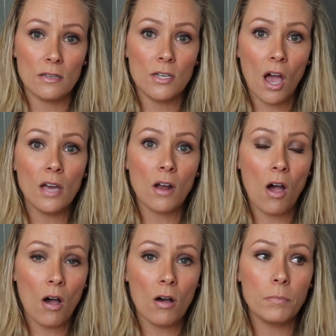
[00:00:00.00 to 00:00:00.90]
Not
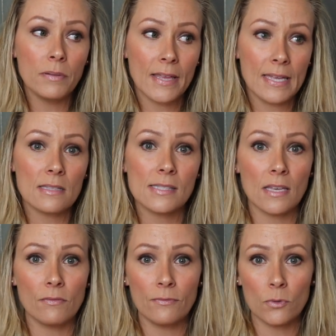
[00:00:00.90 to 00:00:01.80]
all plants
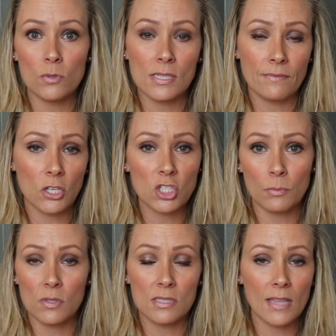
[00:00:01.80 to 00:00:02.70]
and fruits and
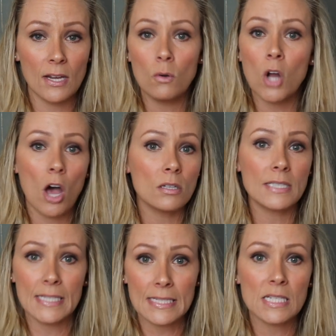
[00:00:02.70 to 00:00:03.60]
vegetables, they don't all
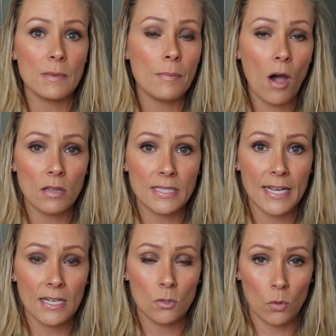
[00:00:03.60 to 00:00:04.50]
need to be
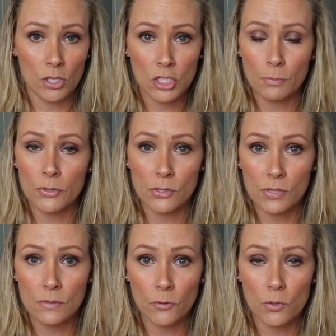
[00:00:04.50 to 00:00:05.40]
pollinated in order to
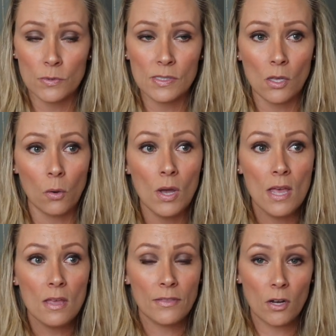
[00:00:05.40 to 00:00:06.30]
produce fruit. So
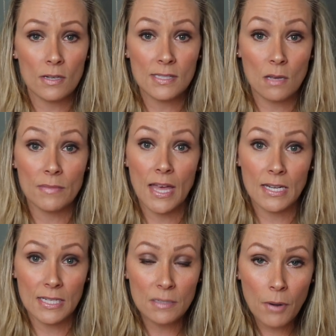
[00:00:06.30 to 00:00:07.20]
there are some that
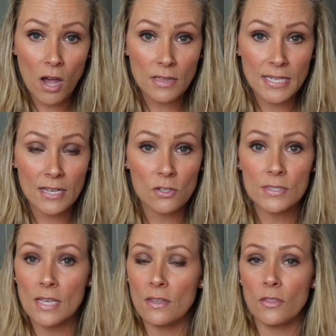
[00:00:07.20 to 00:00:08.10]
need
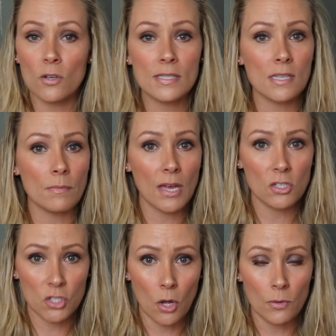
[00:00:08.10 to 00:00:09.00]
pollinators and then there are some
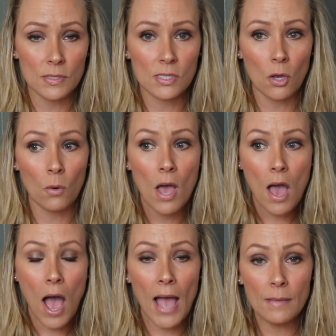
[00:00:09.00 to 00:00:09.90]
that don't. So
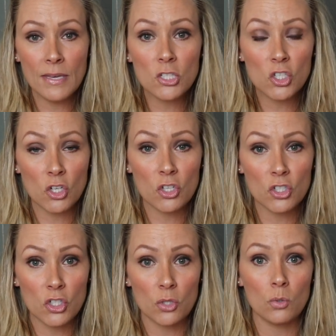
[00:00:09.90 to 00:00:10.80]
I made sure
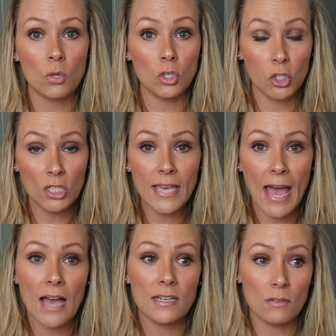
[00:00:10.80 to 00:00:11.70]
to look
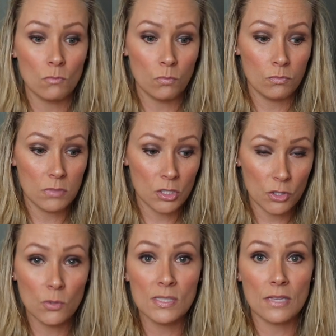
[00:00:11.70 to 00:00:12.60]
at the
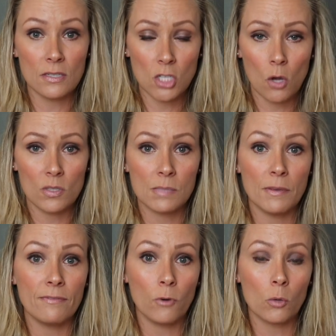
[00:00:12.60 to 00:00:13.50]
do's and the don'ts
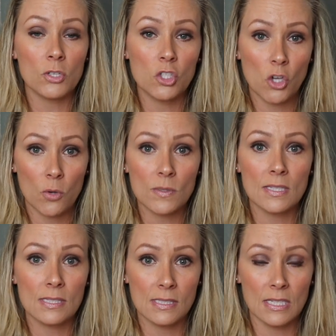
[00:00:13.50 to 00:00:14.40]
before we chose
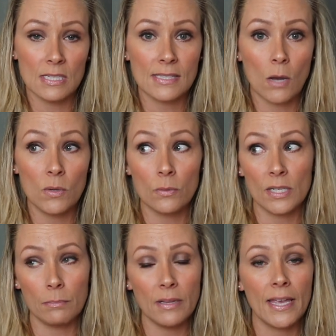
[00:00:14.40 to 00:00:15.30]
the seeds that we were
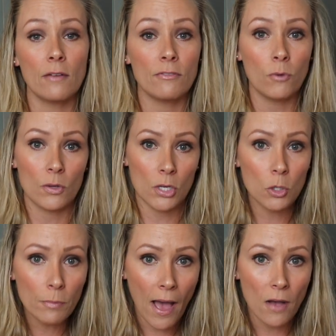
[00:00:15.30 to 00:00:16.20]
going to plant for the
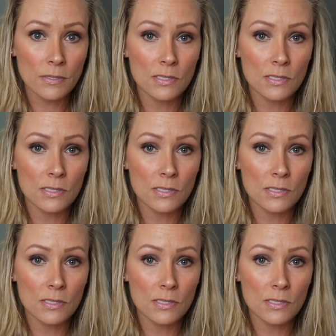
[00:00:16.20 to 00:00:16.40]
hoop house.